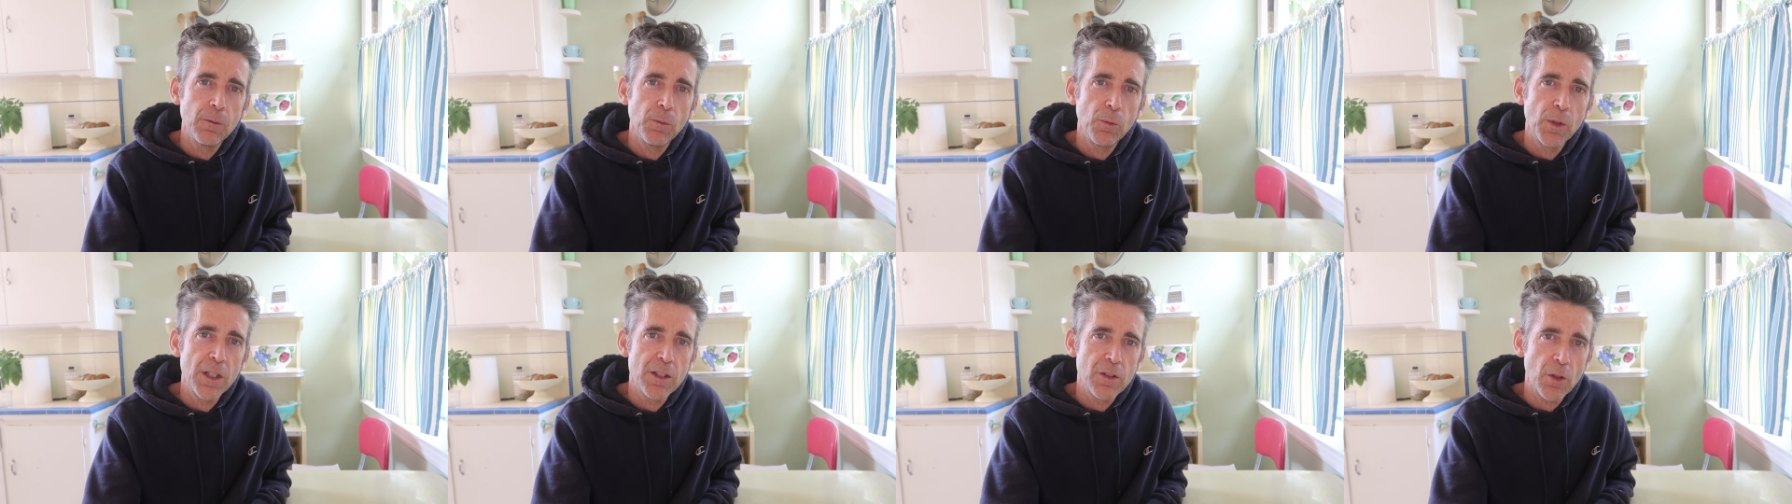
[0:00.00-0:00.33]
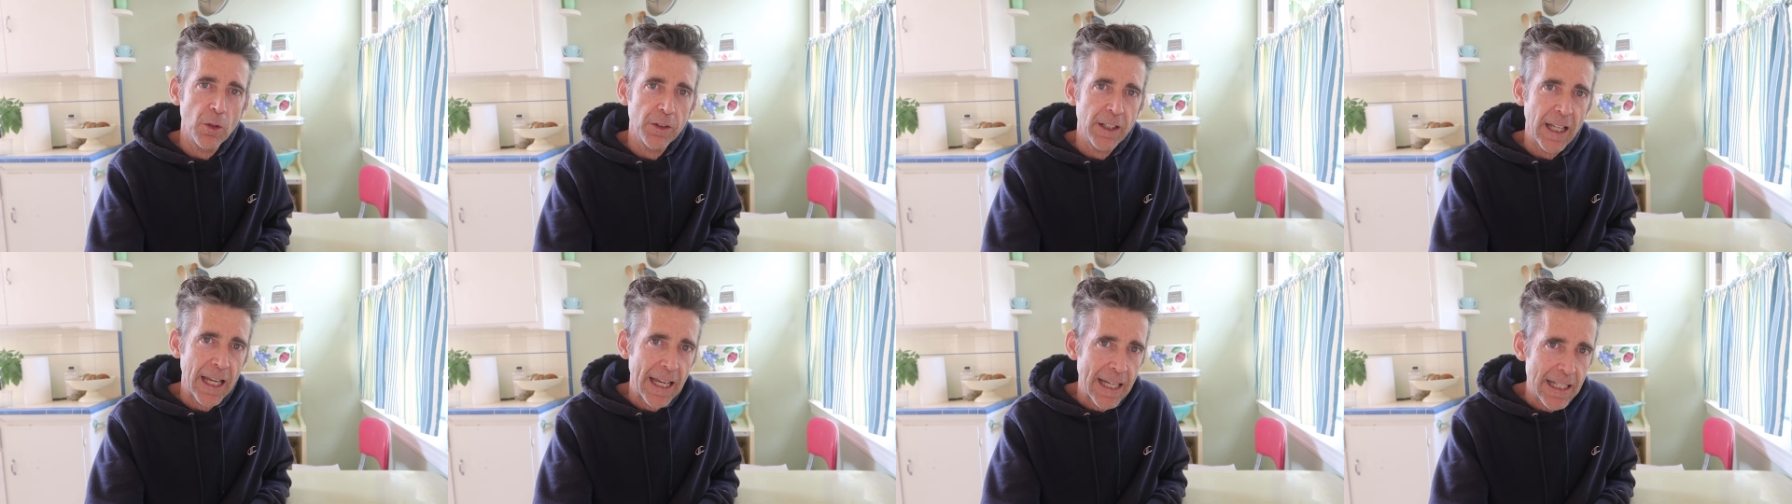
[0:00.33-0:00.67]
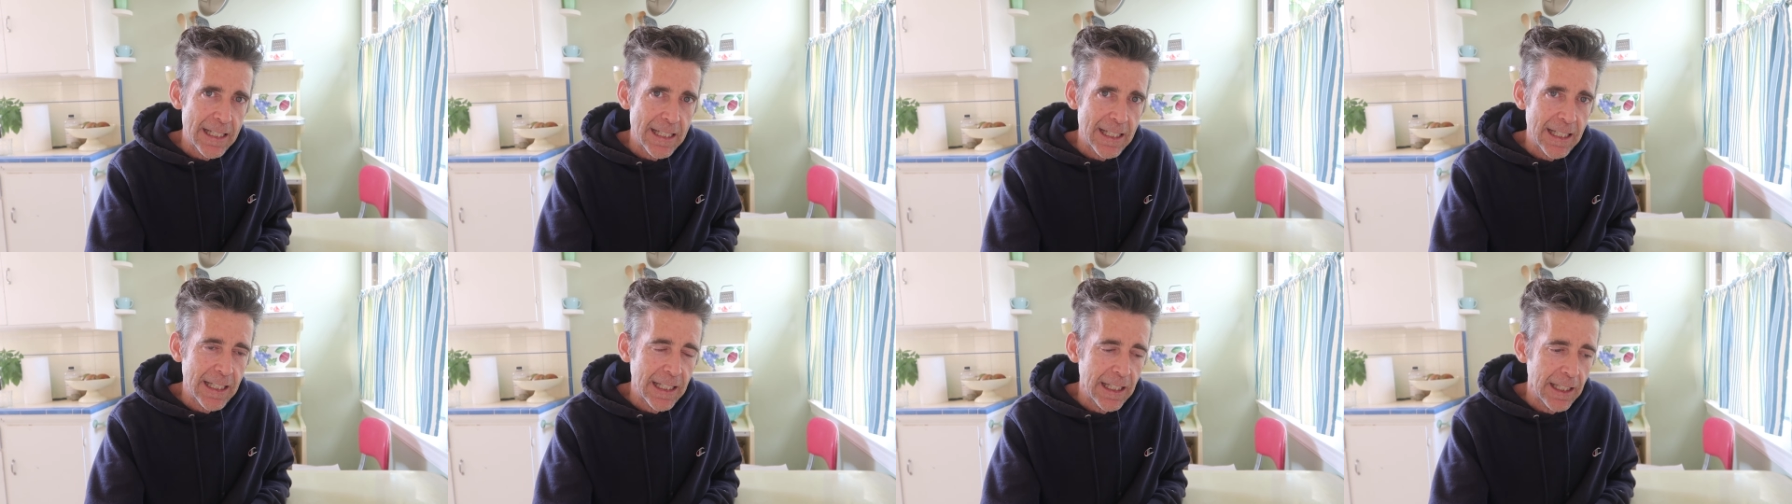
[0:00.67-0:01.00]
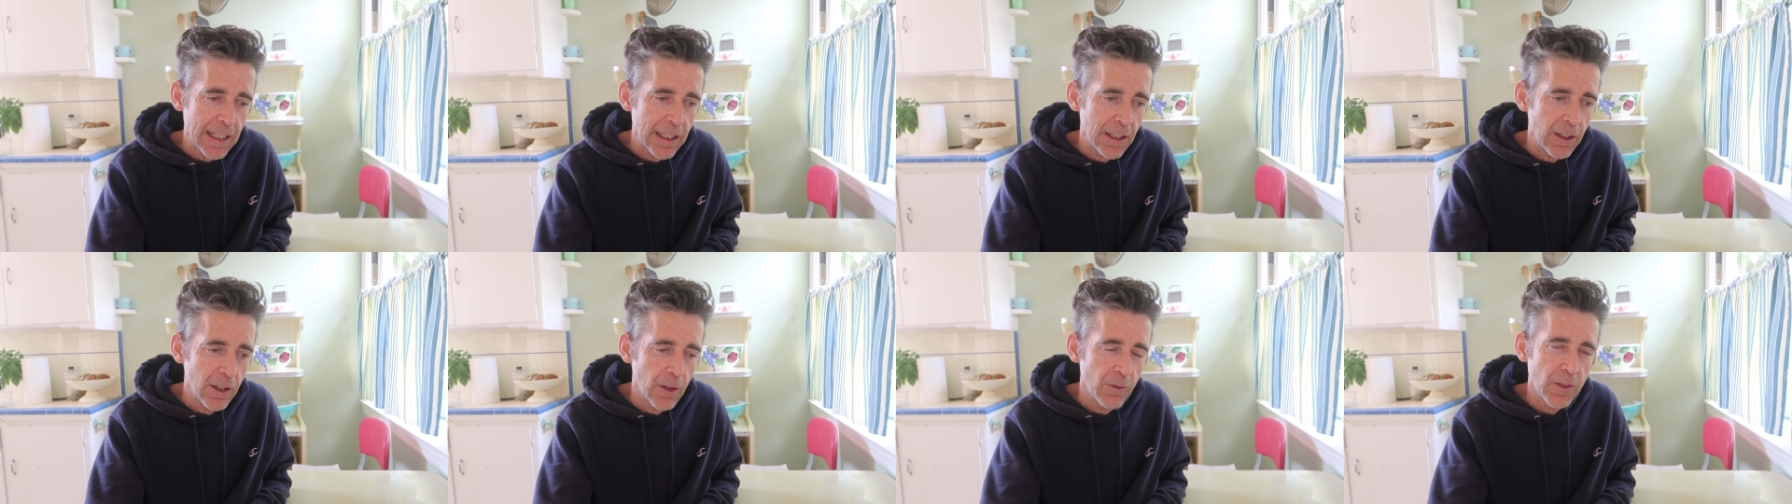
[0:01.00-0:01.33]
we sold
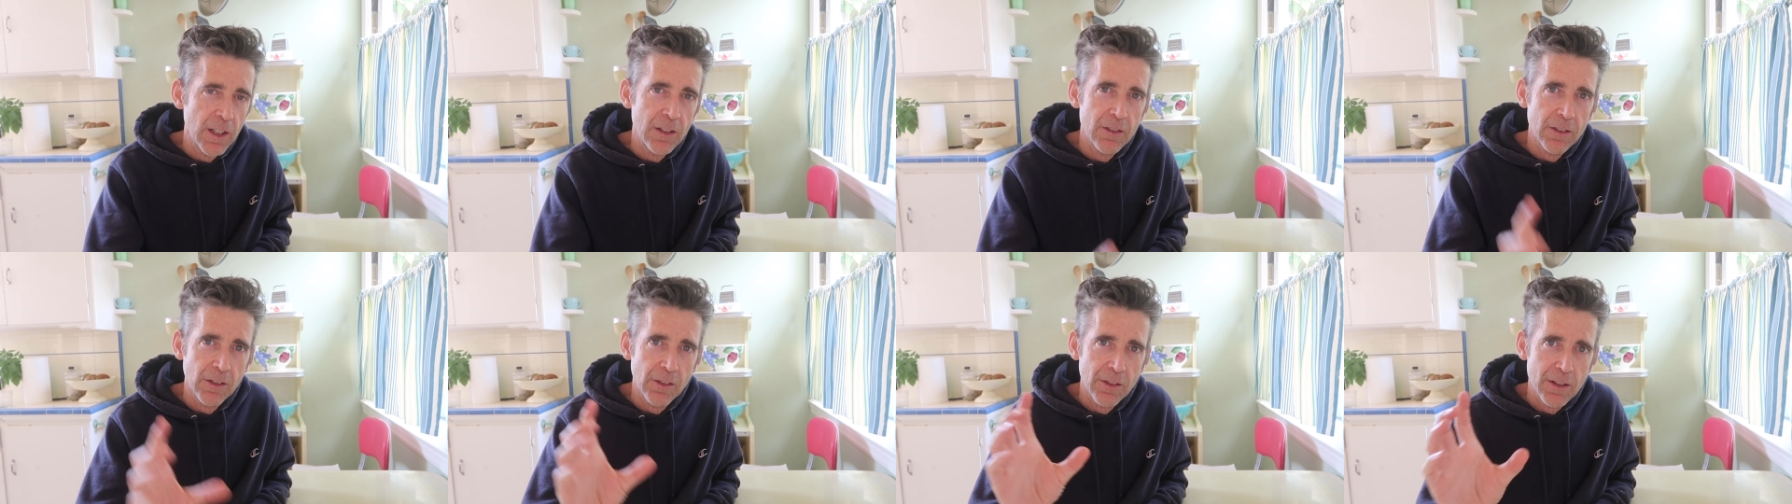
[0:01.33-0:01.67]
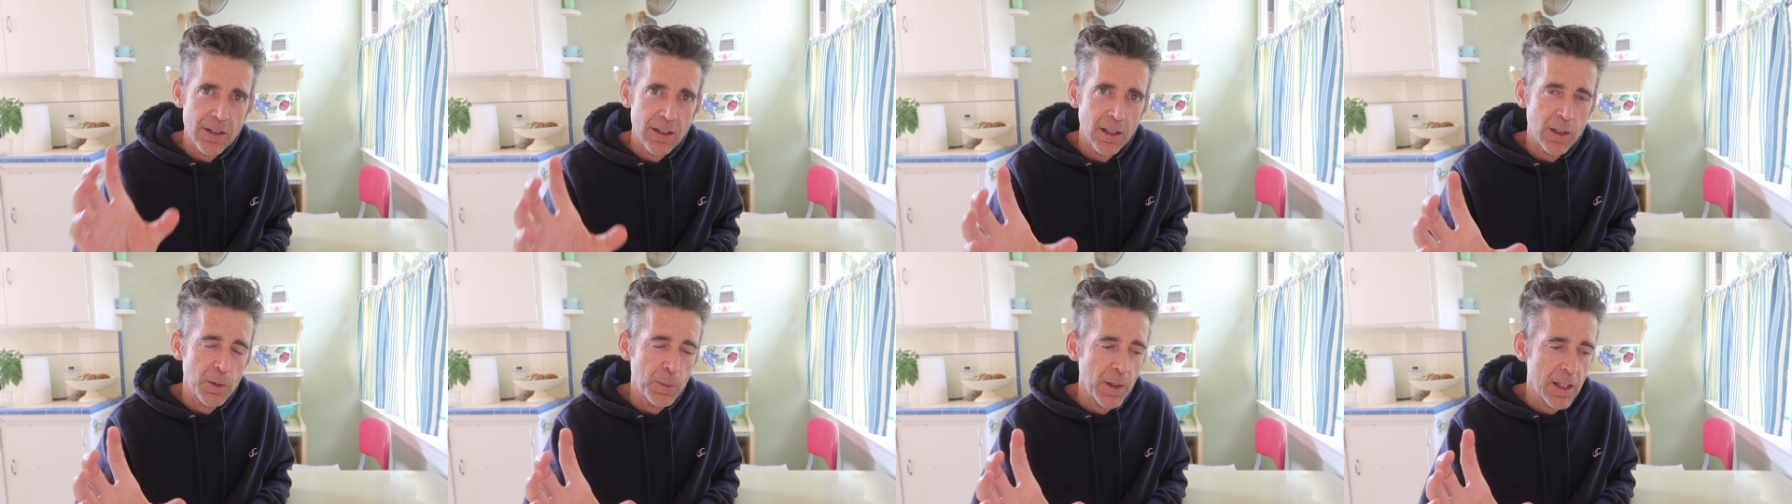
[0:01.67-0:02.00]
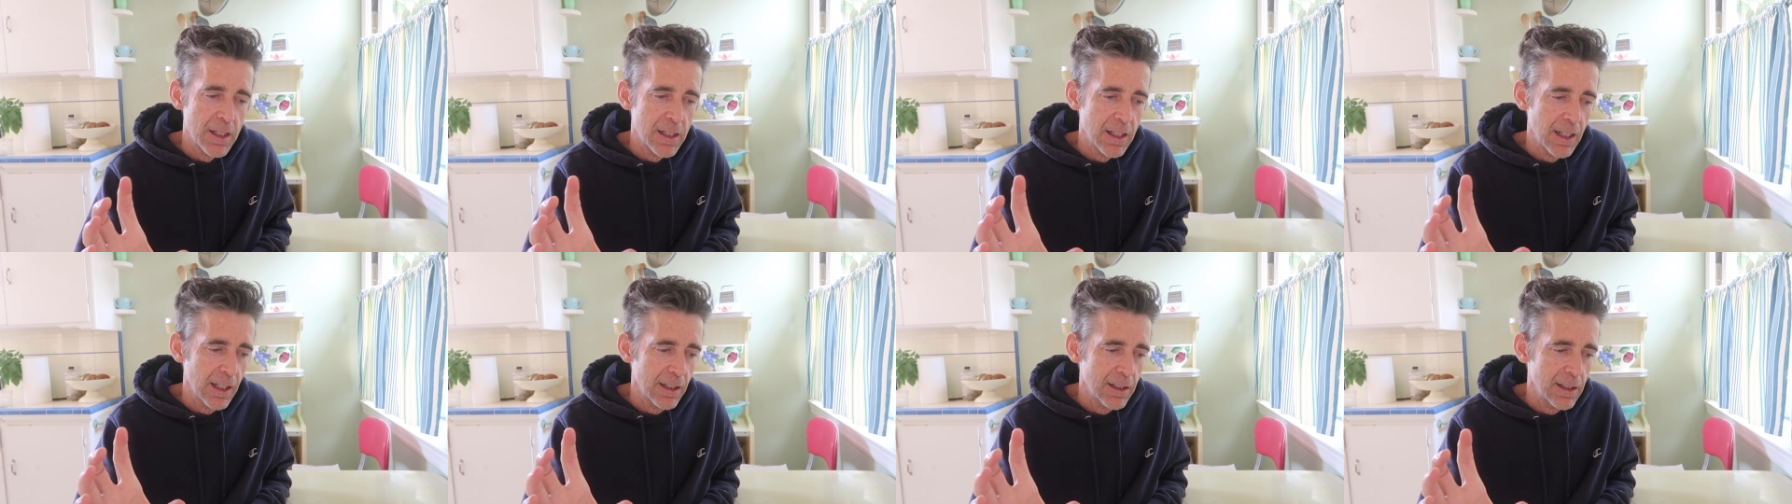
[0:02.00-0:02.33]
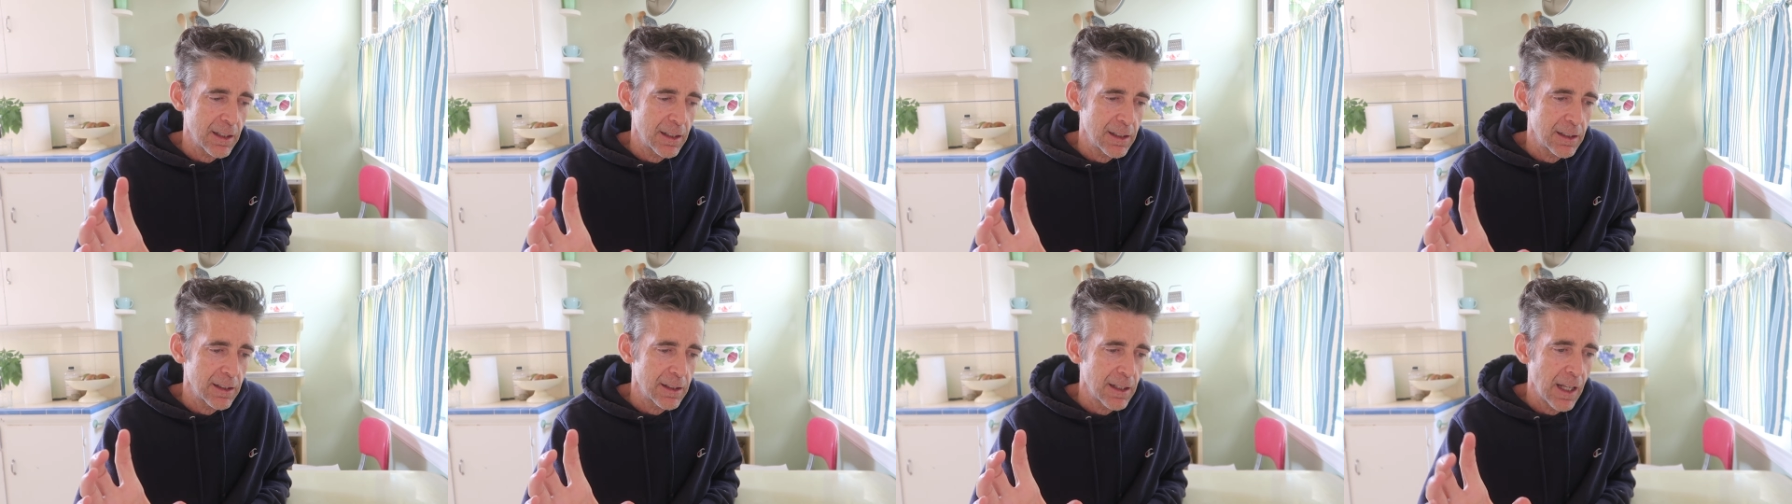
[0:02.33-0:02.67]
18 of these little six by
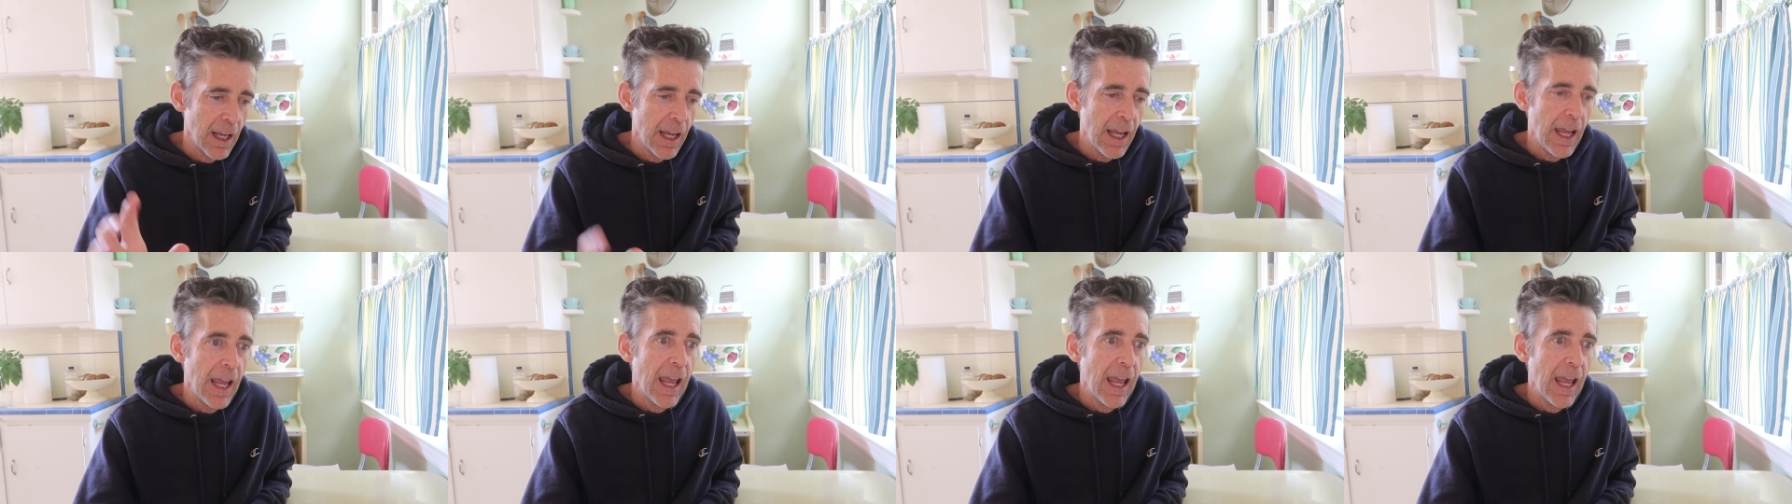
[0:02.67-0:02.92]
sixes.